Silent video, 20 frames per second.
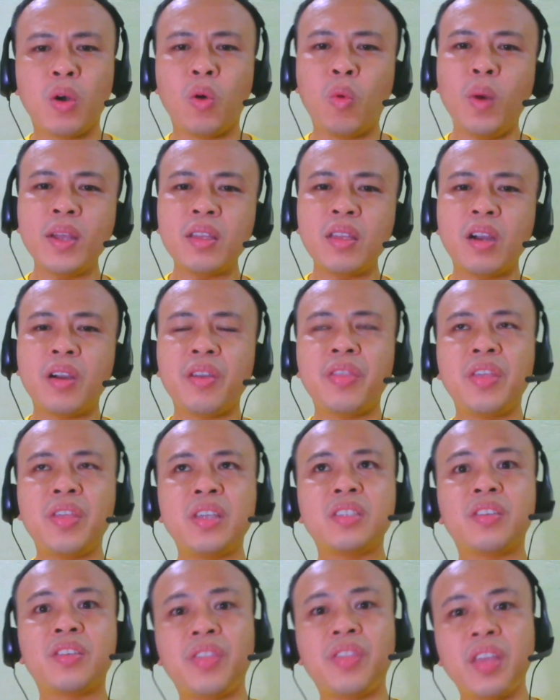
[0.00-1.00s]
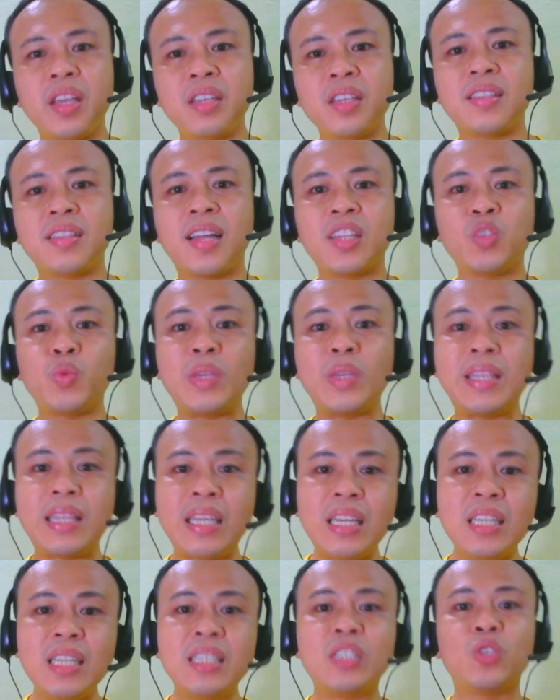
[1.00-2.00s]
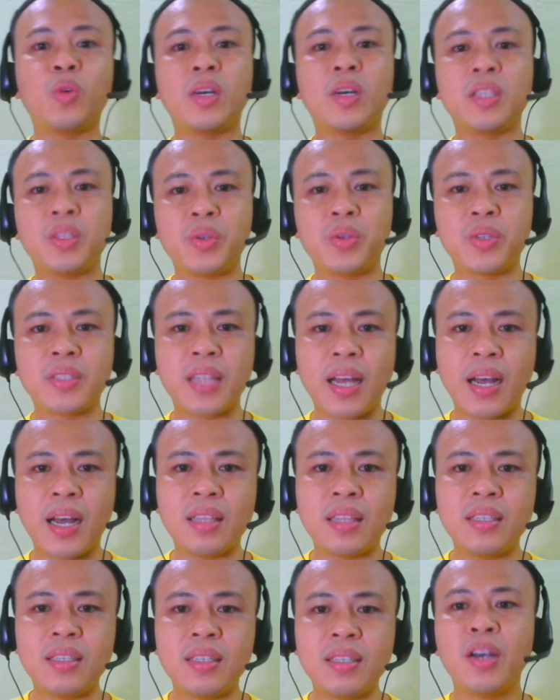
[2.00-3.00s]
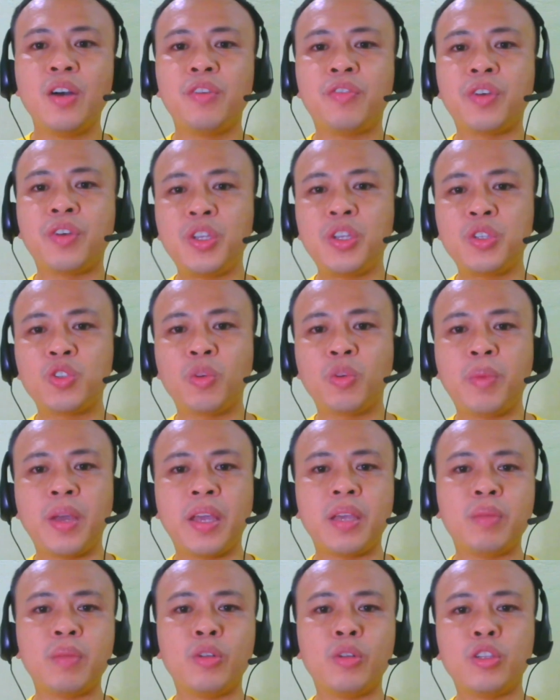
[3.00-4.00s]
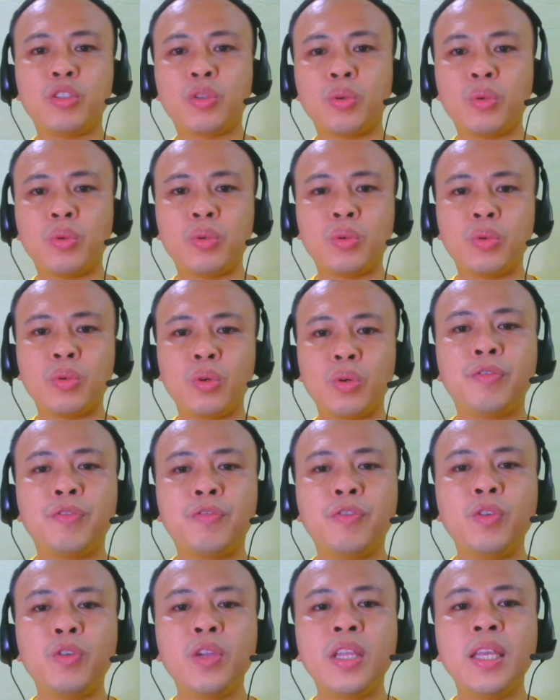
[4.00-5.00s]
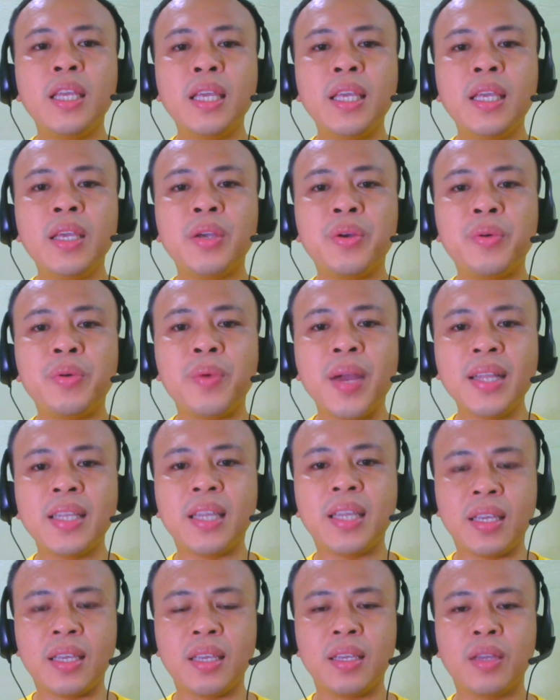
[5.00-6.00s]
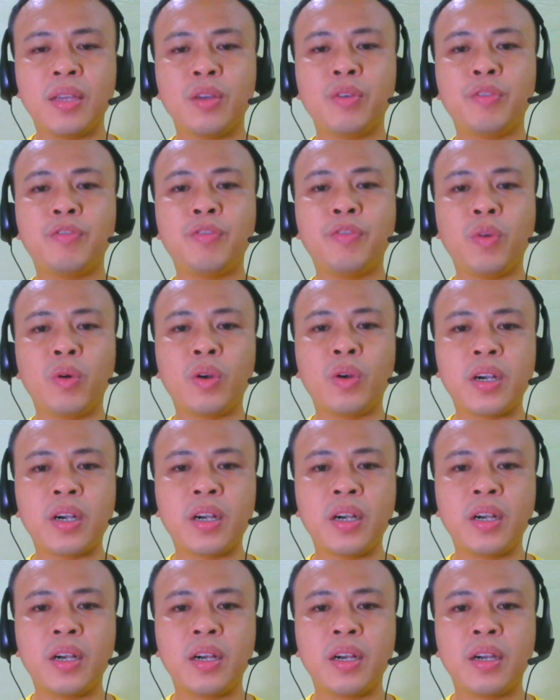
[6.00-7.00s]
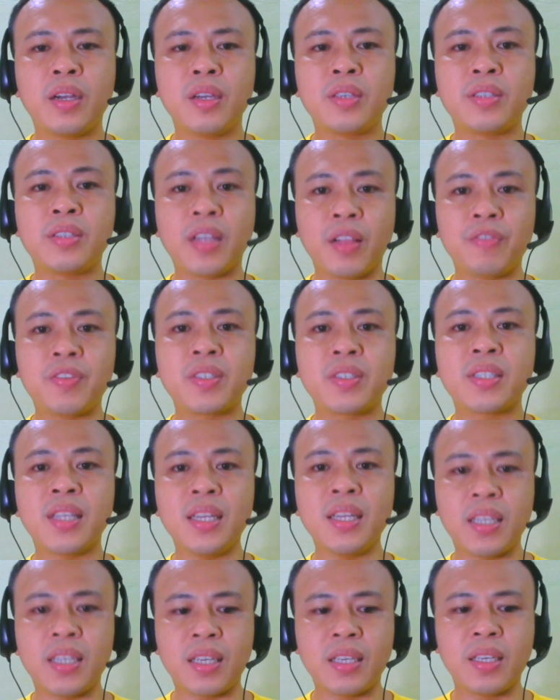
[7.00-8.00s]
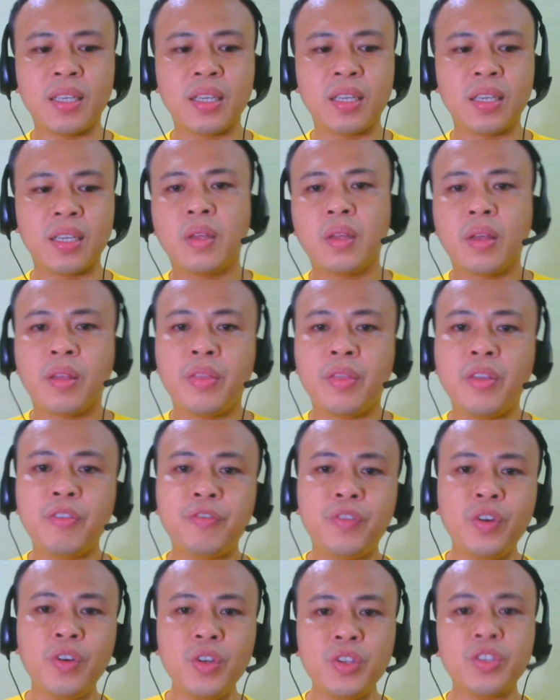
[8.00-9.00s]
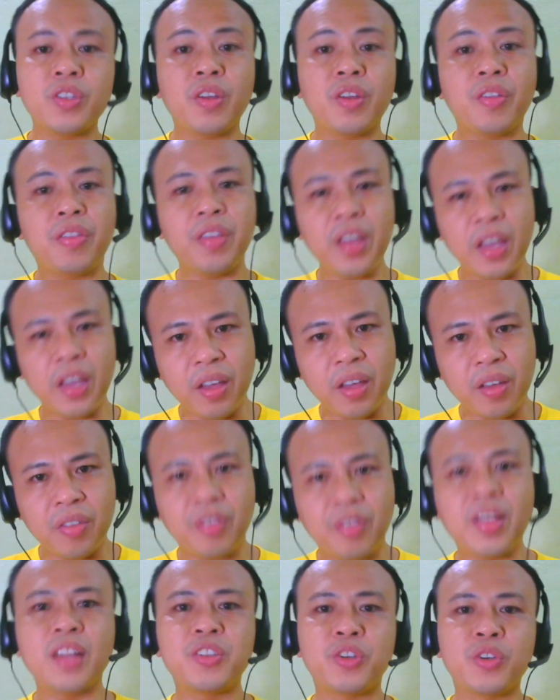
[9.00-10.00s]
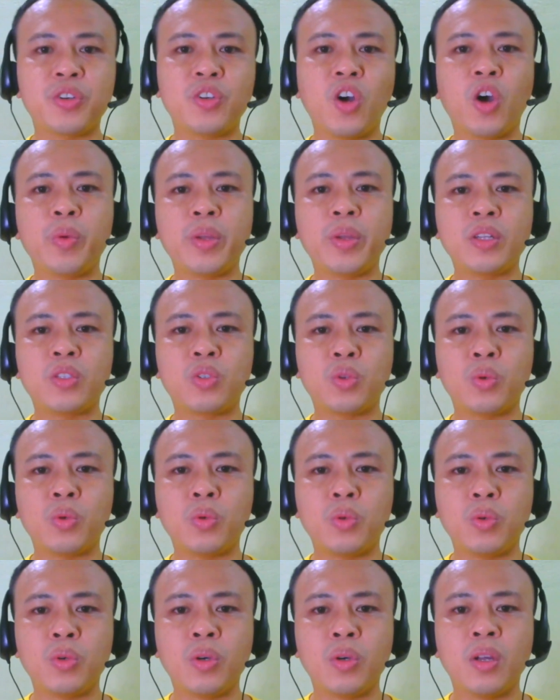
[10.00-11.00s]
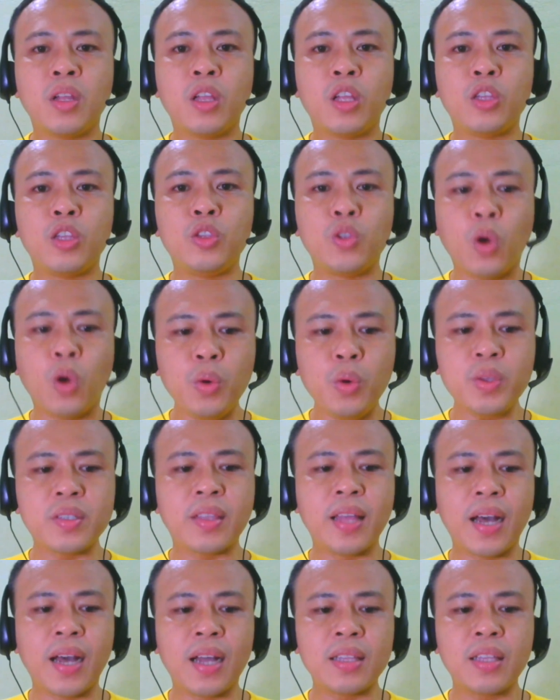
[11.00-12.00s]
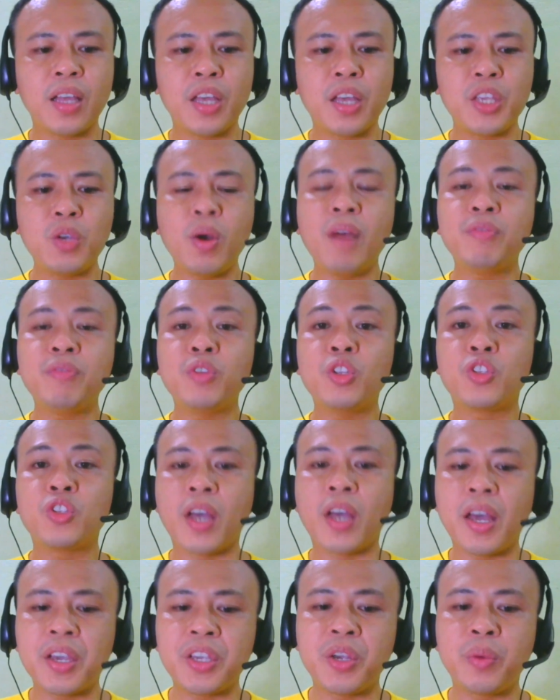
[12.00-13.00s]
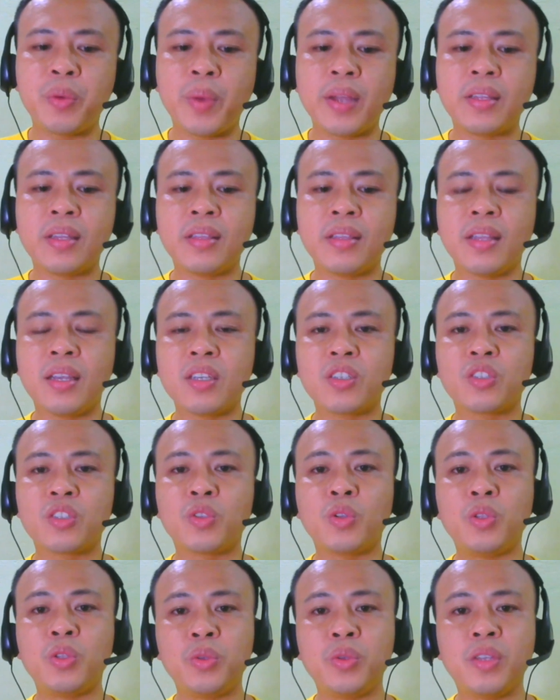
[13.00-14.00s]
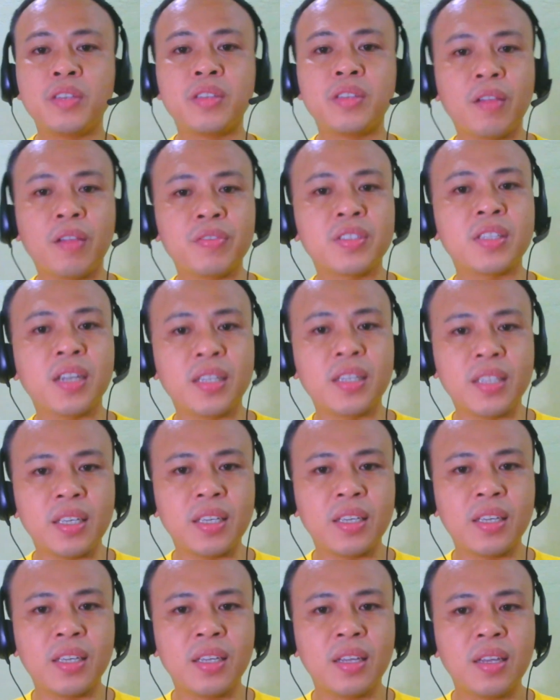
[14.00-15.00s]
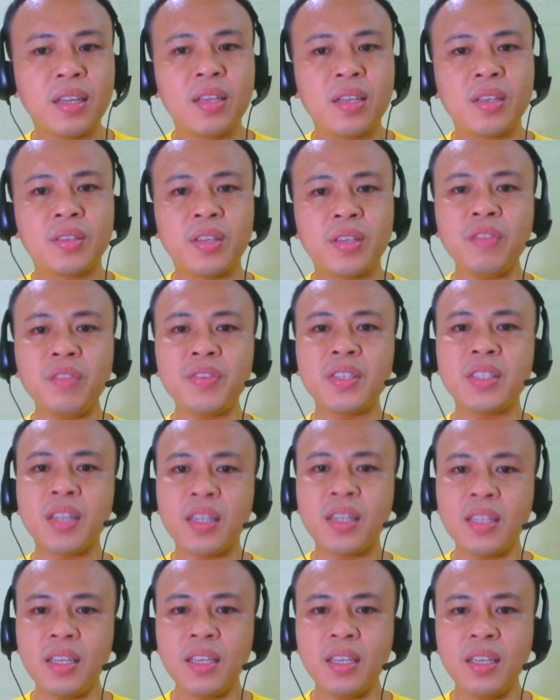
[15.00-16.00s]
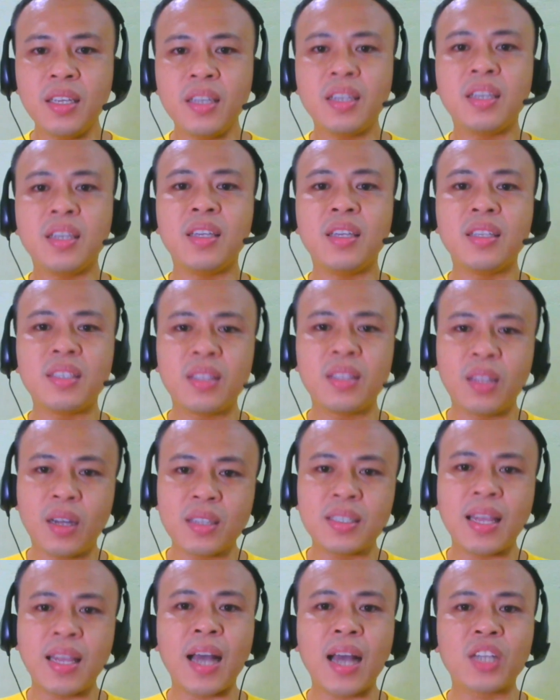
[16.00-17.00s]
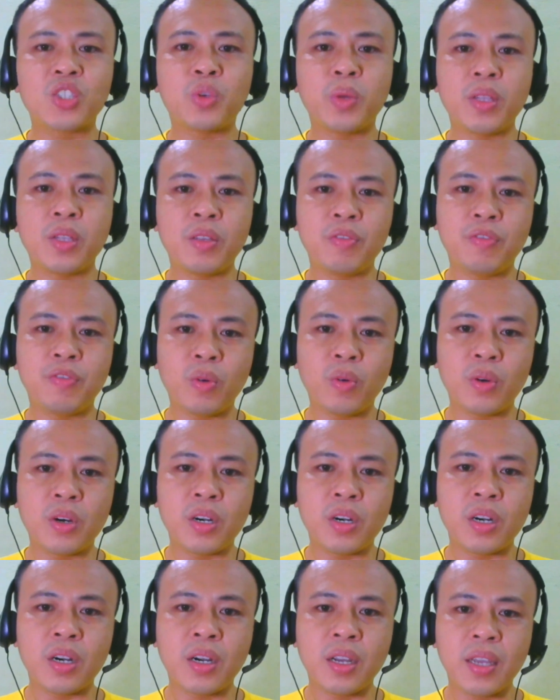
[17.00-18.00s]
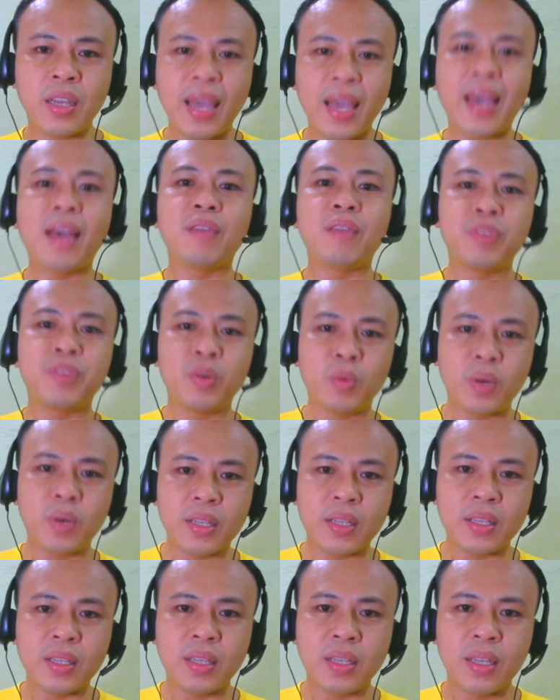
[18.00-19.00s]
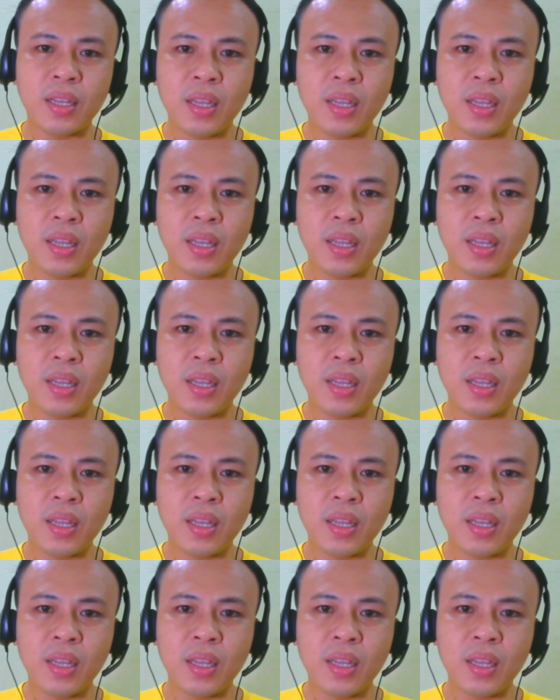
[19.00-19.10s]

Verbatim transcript: What are these things that we need to understand for you to be able to fully ready for self-study? The first thing that you're going to know is that you have to check your readiness to do the self-study. Self-study is not actually for everyone.